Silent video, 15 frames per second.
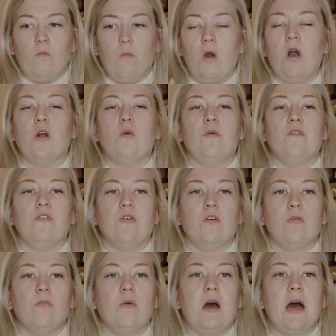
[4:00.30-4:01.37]
work with
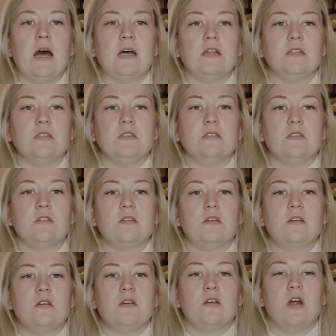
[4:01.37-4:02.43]
them and
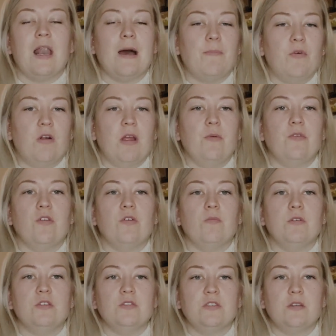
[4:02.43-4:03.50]
collaborate with them
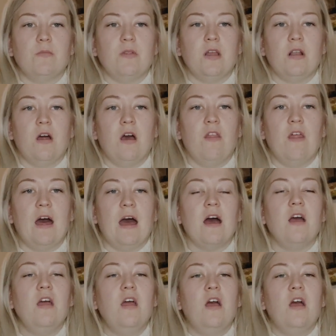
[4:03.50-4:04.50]
and do something like that.